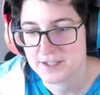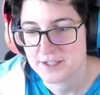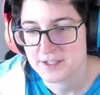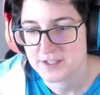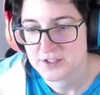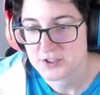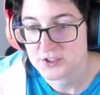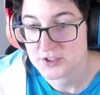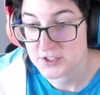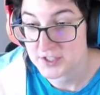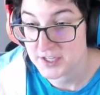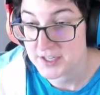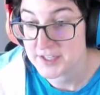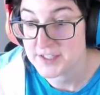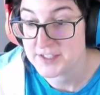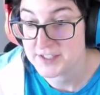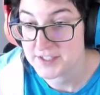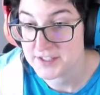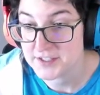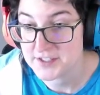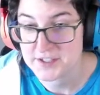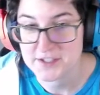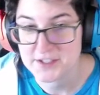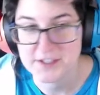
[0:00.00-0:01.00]
good
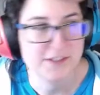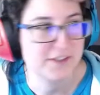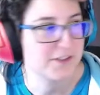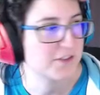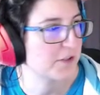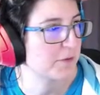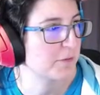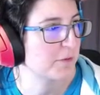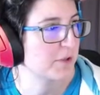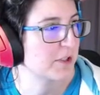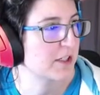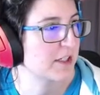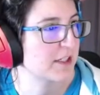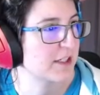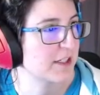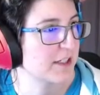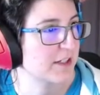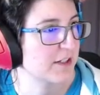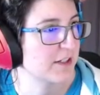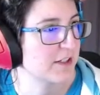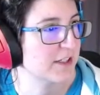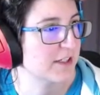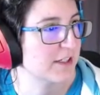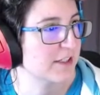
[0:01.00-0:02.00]
idea there. So I'm going to click
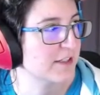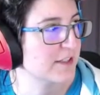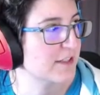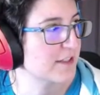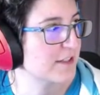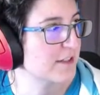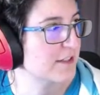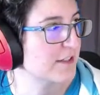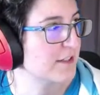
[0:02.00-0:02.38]
on this.